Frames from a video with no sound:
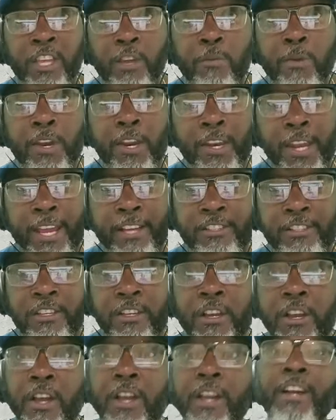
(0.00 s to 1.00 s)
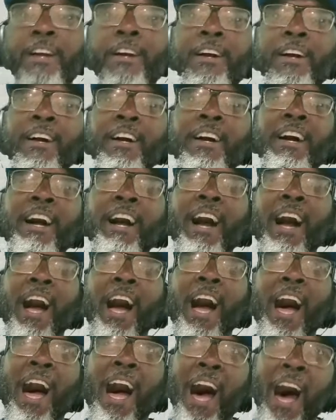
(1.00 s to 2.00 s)
I mean the youngest team in the
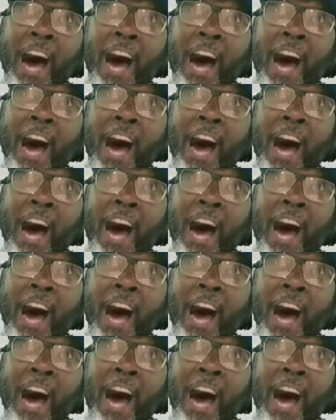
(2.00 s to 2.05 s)
nation,